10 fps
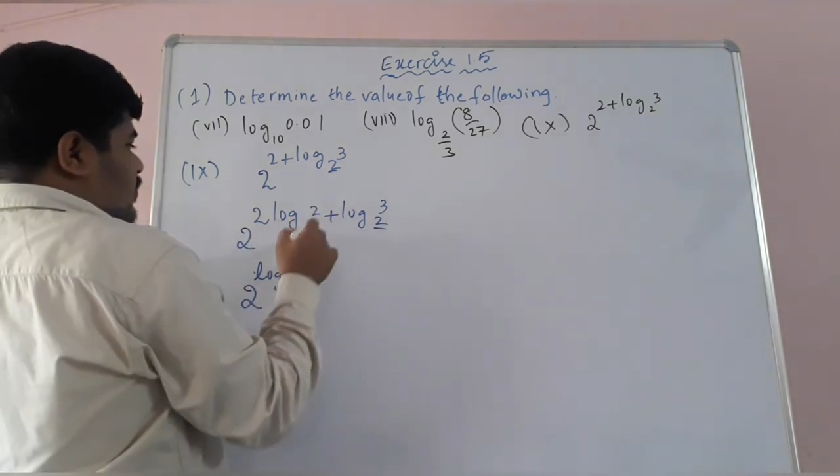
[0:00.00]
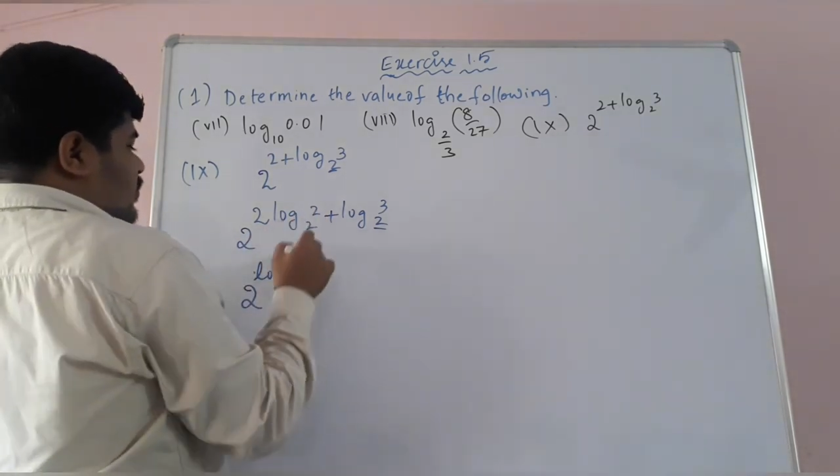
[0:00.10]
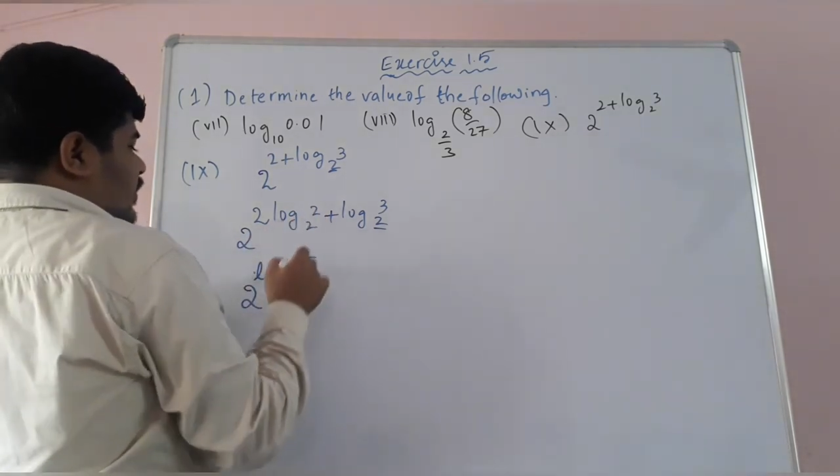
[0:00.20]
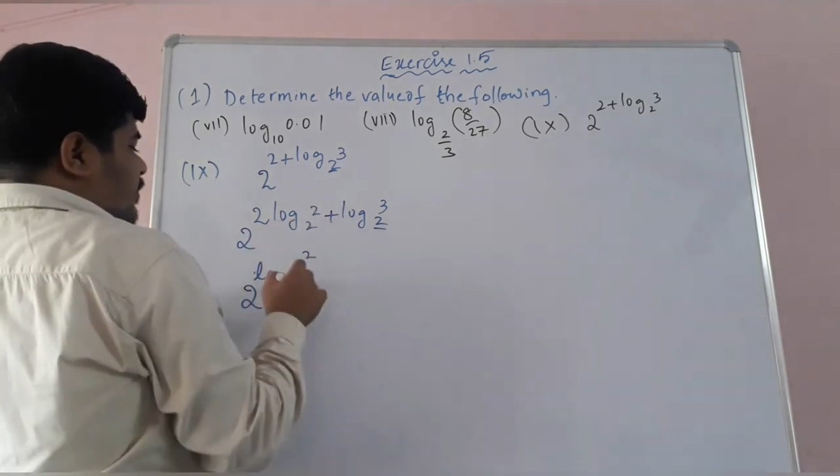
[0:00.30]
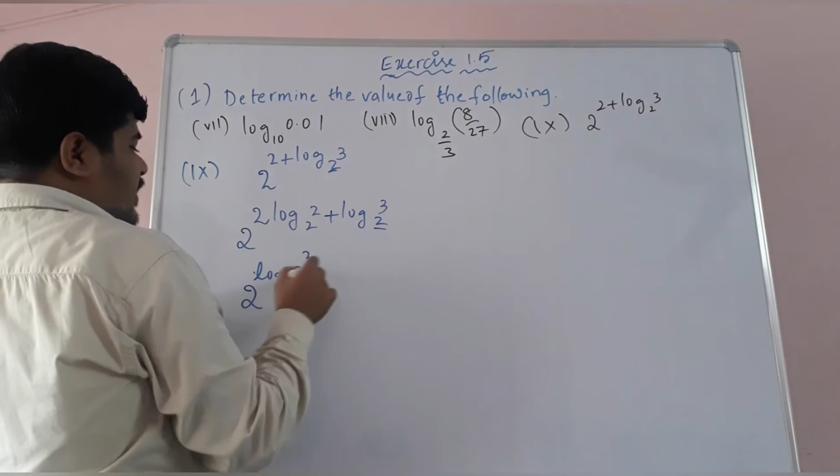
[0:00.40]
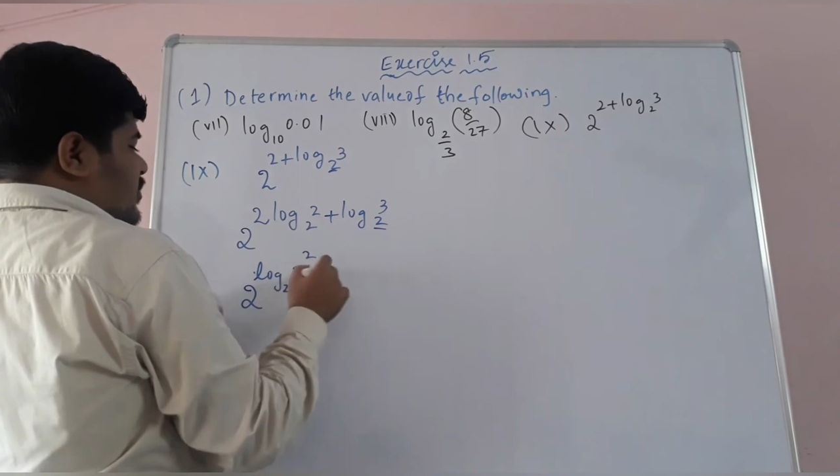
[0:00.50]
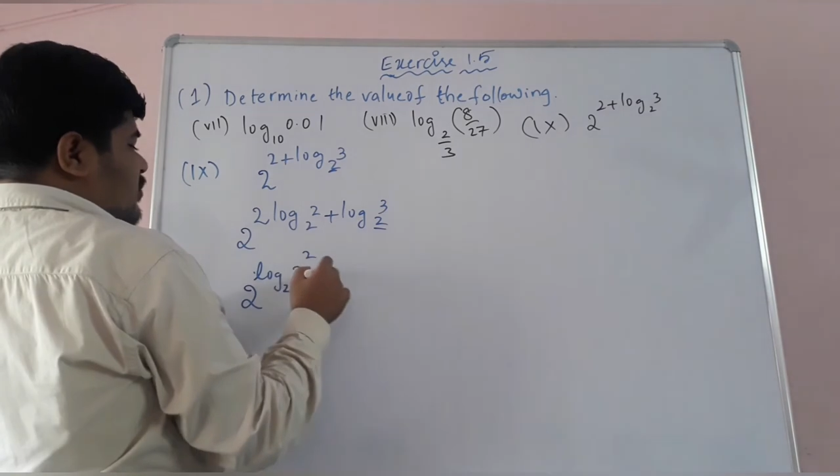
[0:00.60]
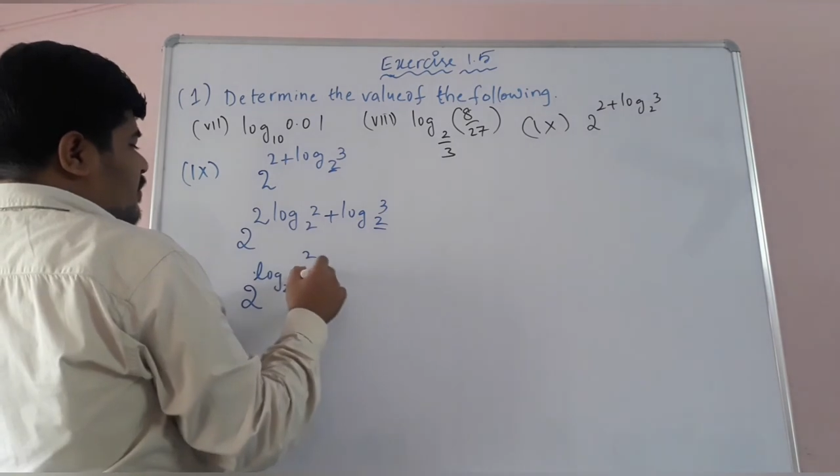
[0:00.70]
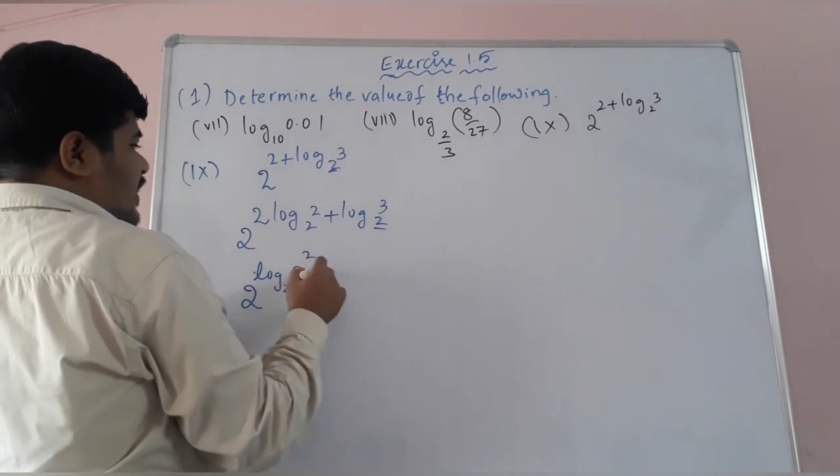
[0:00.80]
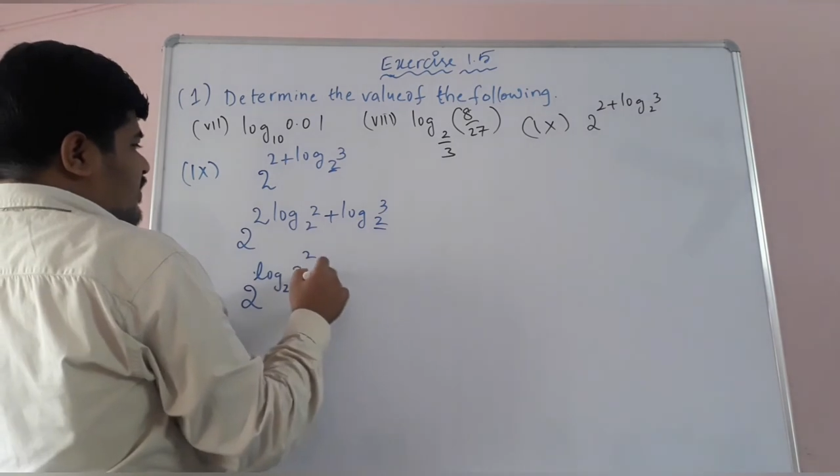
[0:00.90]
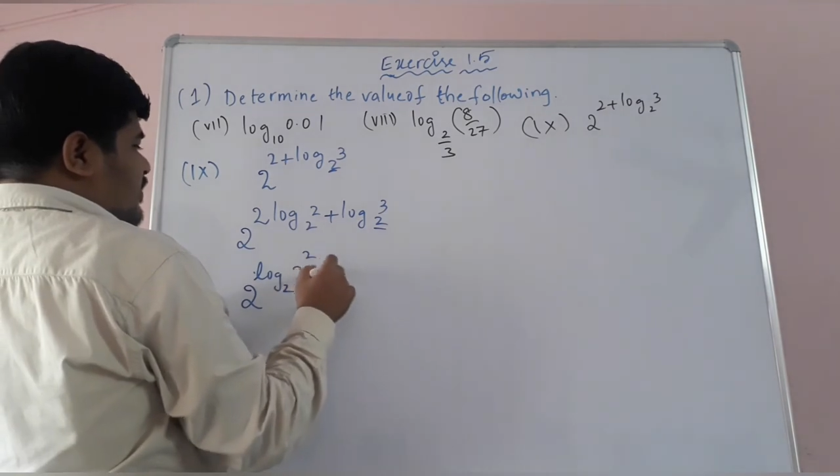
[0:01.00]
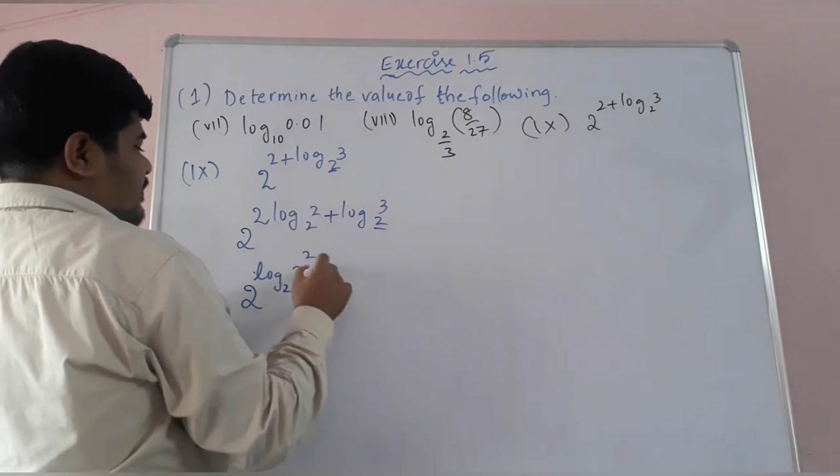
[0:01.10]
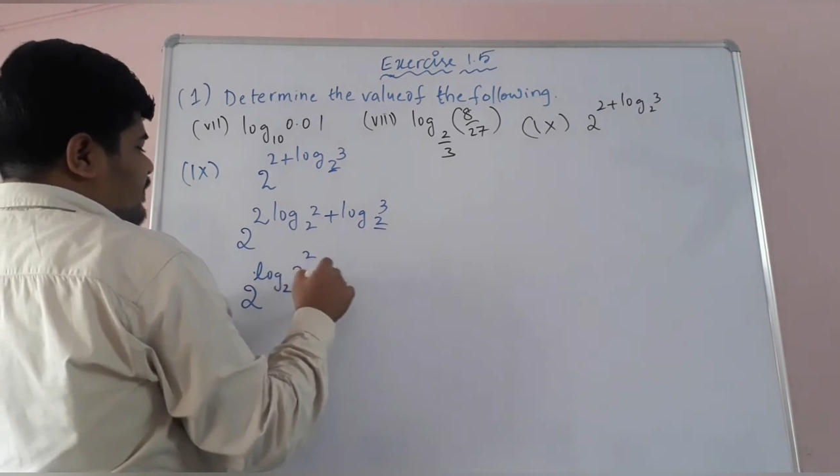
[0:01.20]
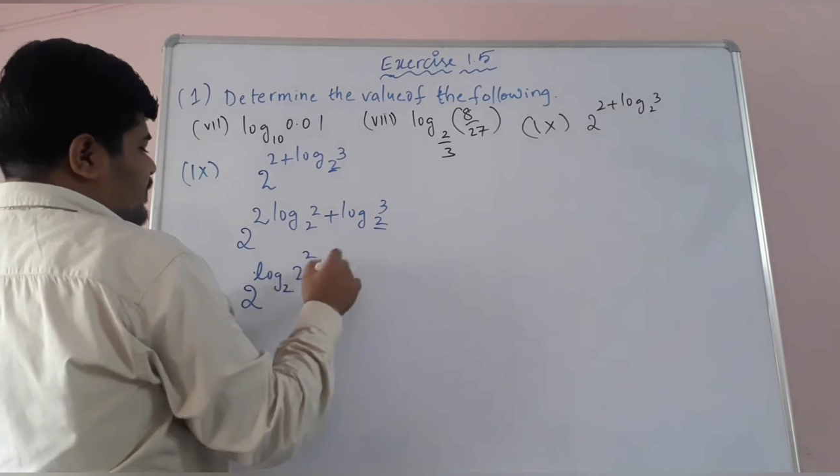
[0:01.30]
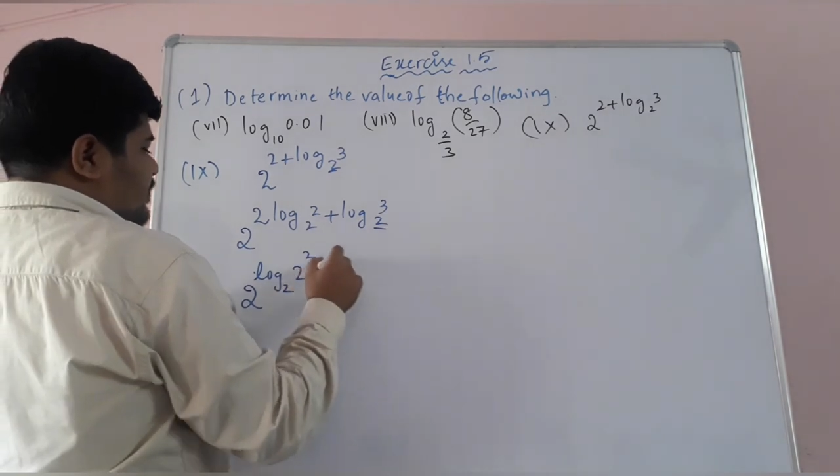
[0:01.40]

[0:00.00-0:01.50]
2 square base 2 plus